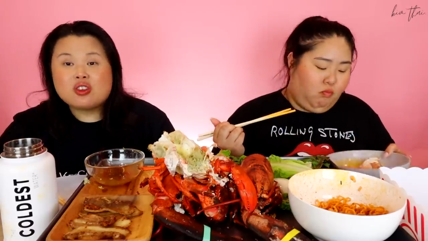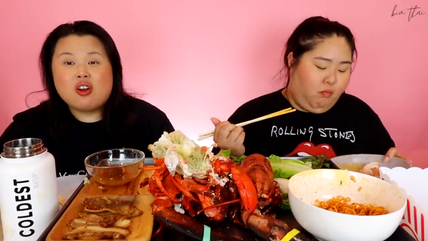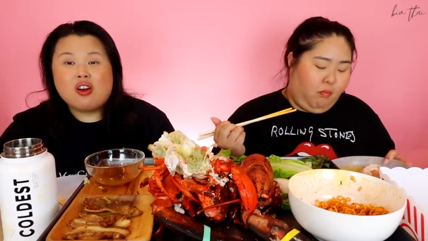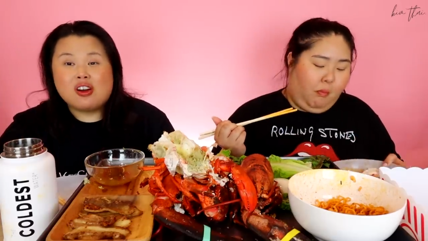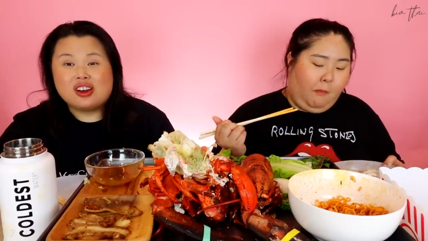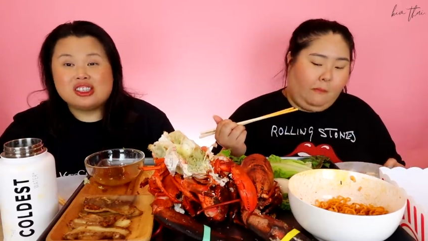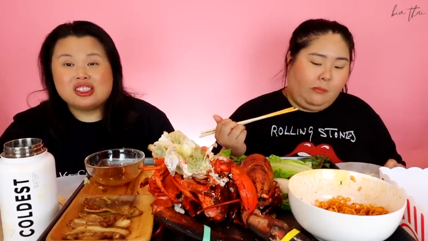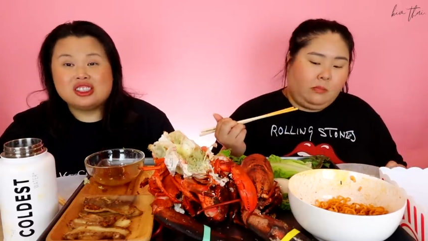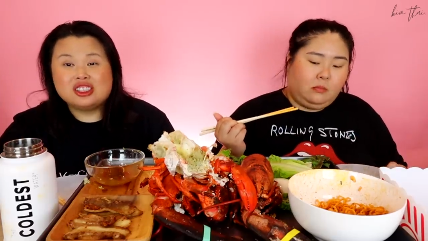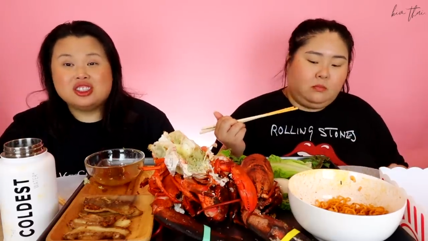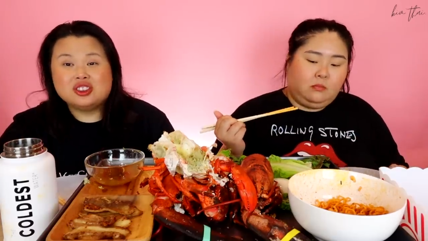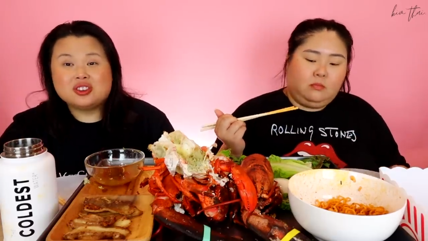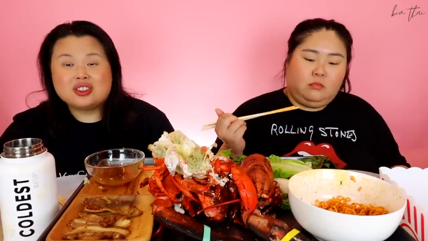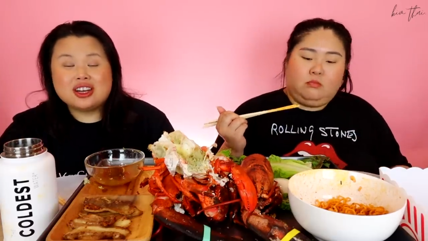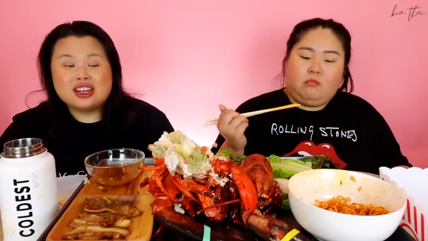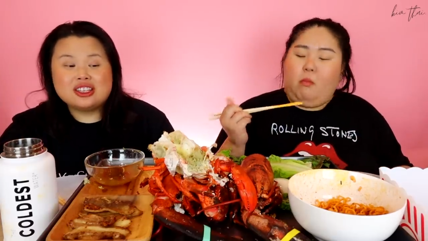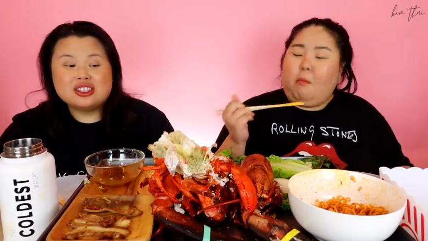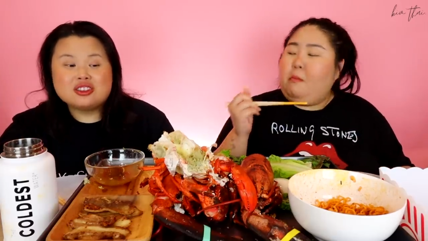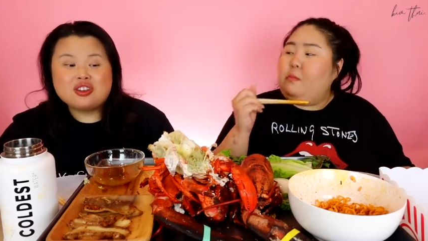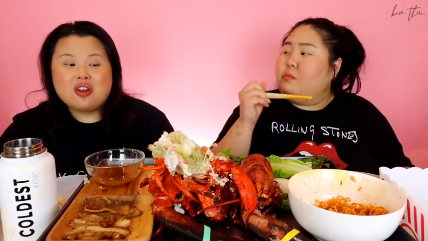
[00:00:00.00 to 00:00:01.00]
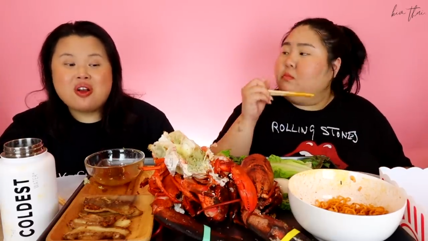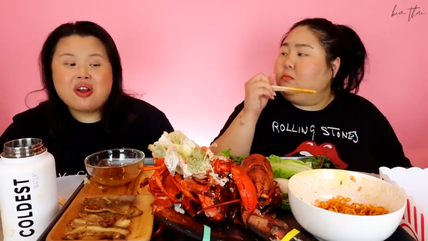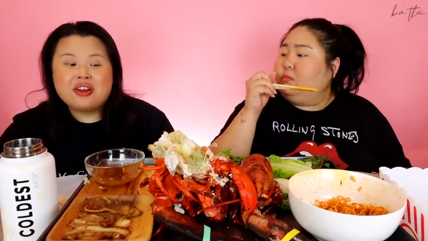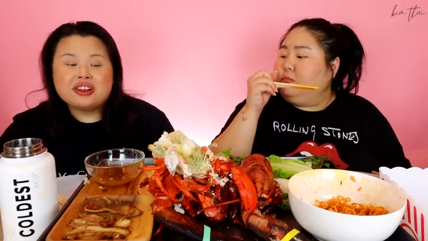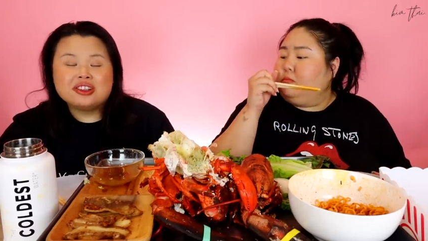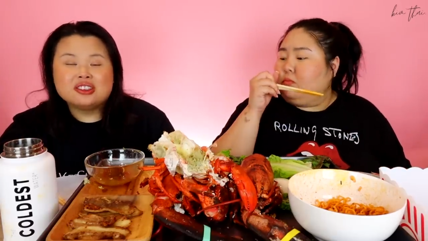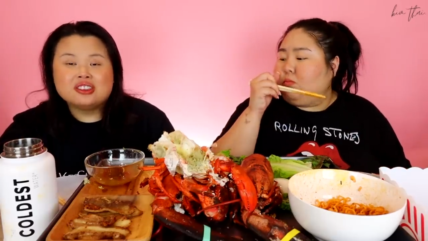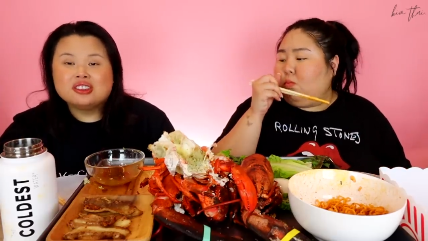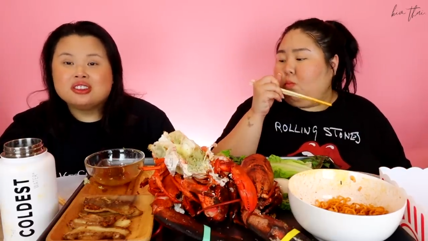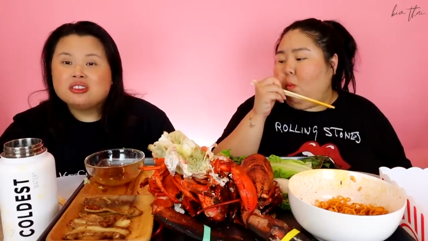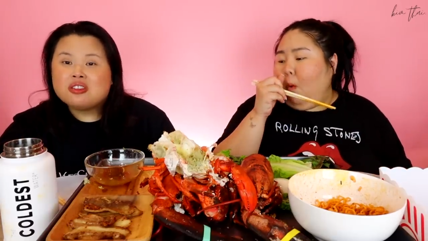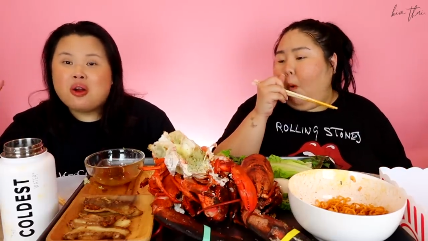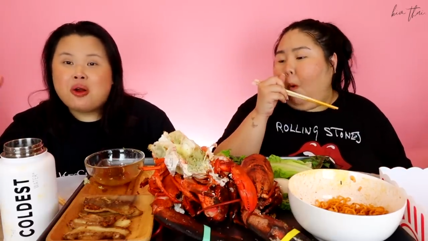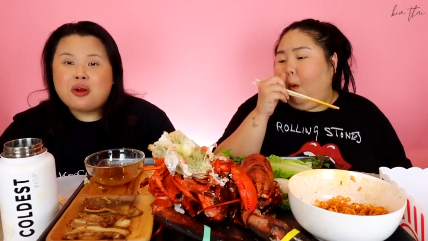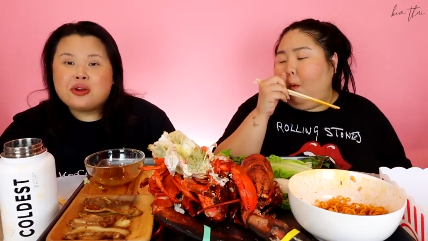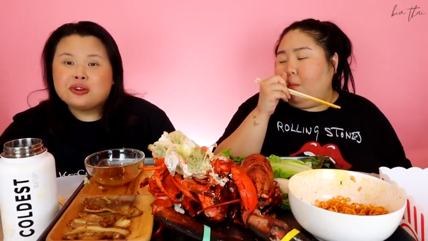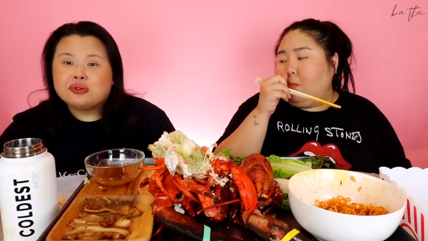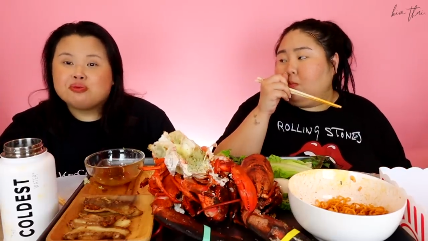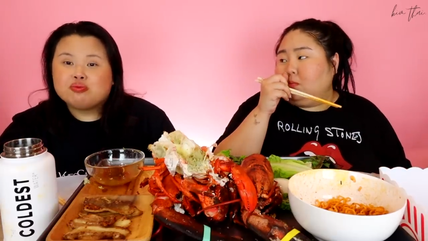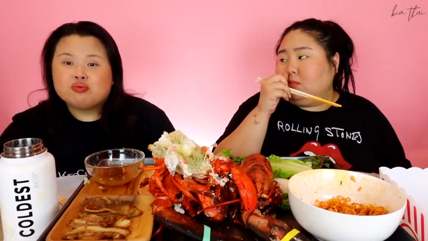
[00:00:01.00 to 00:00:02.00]
Speaker 1: Honestly, you guys,
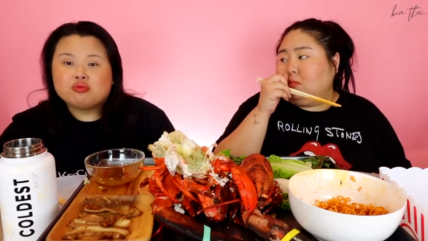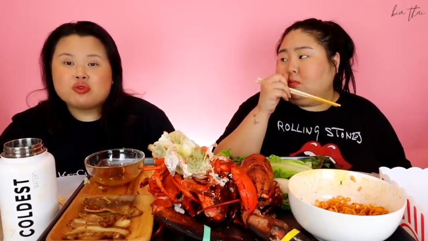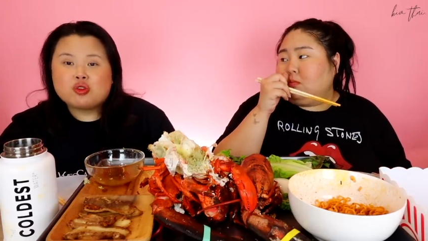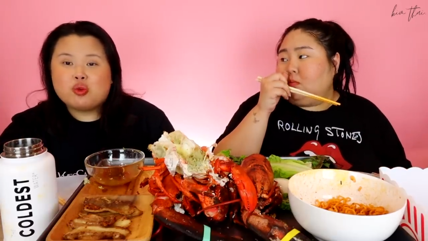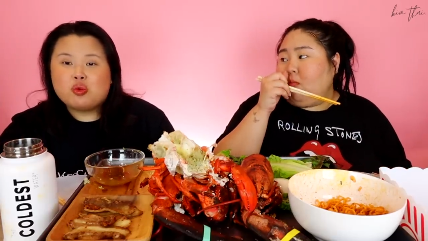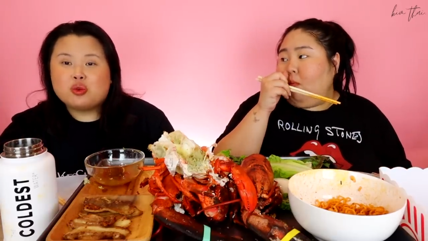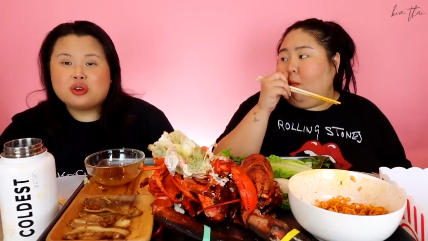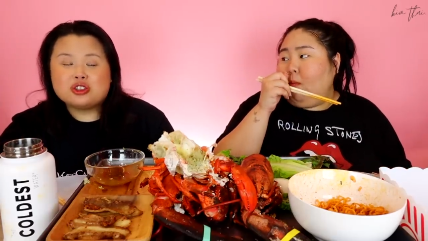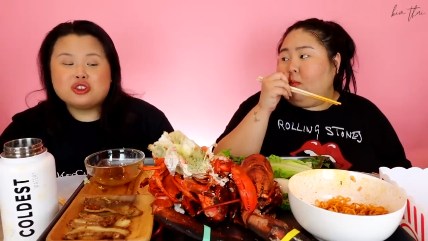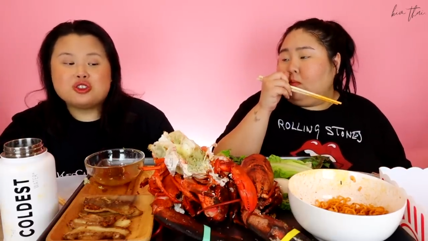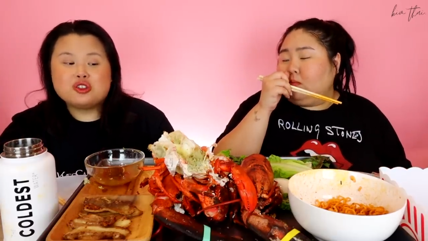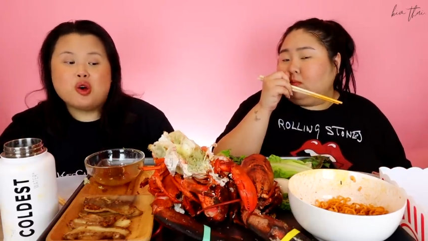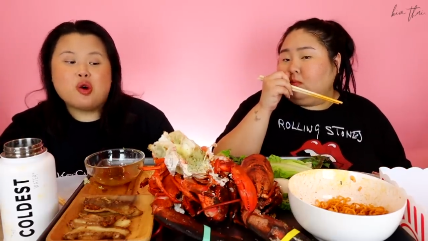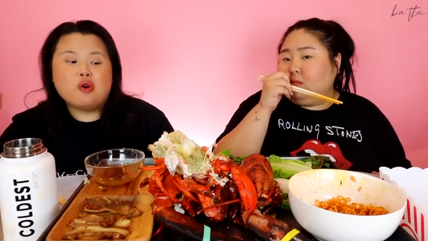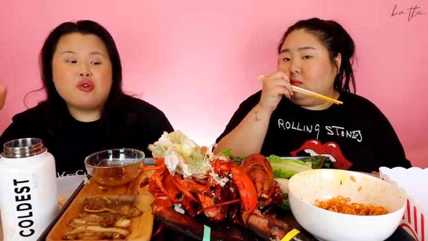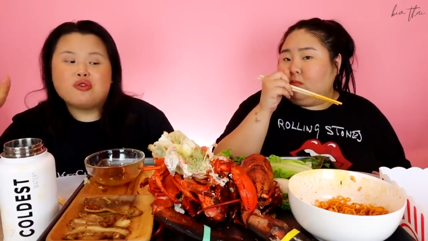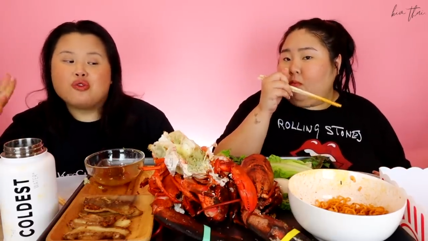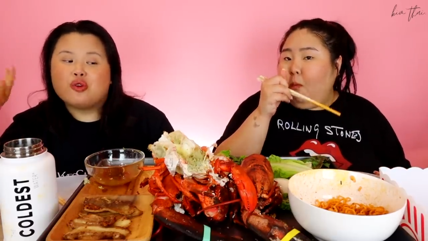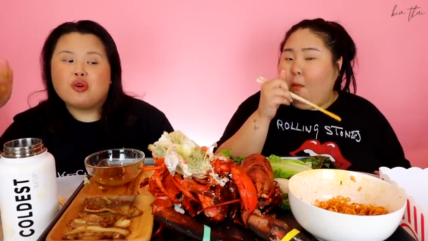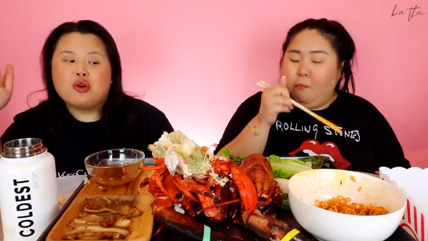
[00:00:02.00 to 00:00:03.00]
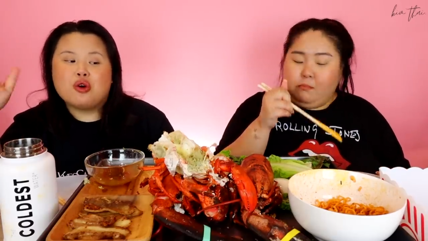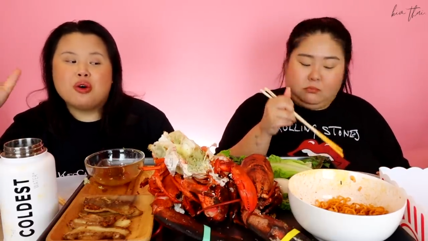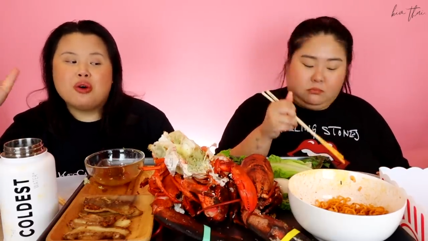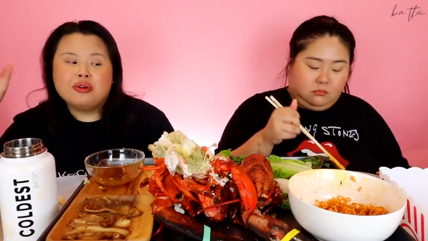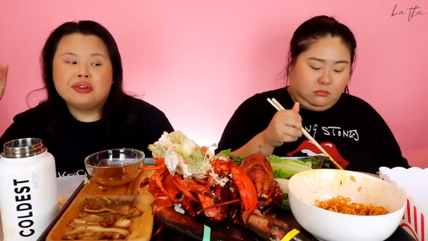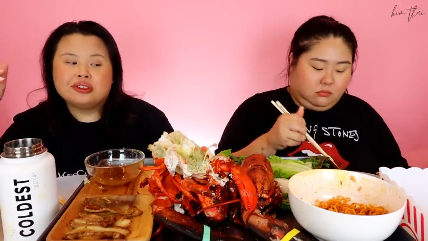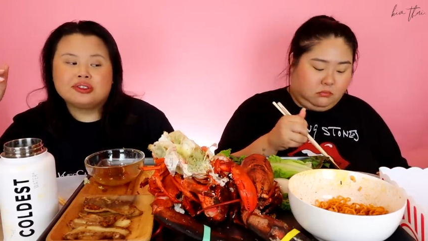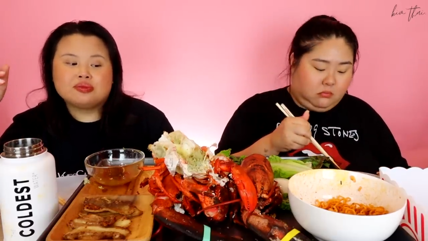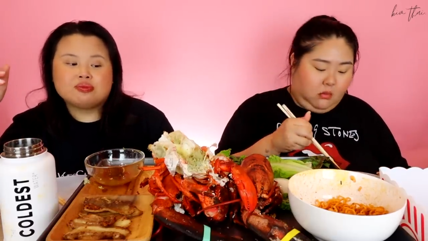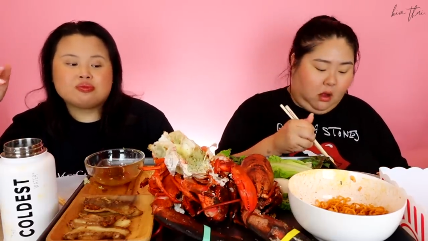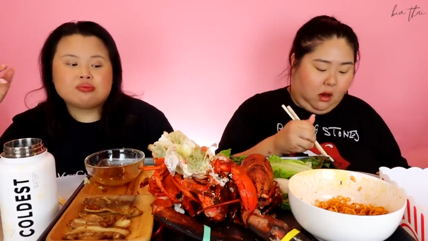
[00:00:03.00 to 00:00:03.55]
we're so full.